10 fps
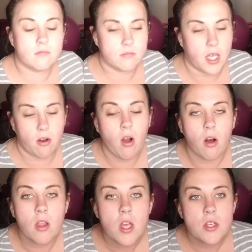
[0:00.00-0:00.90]
at
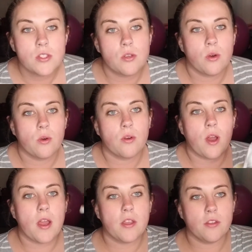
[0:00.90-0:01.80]
all. So
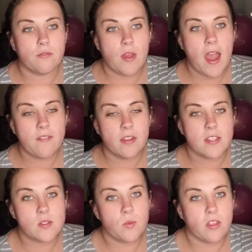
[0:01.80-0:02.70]
having
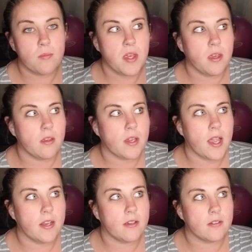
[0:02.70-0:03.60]
this with me
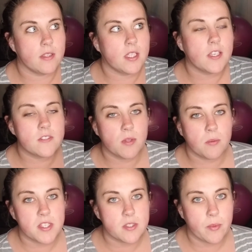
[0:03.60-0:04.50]
kind of gives me the
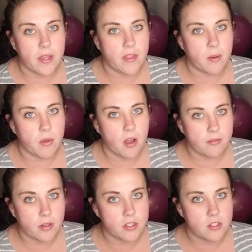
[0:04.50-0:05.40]
peace of mind that I'm
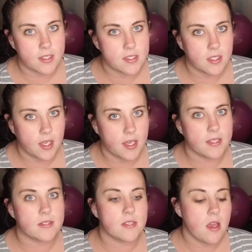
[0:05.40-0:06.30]
covered just in
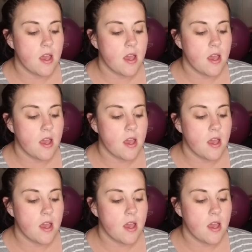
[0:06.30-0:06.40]
case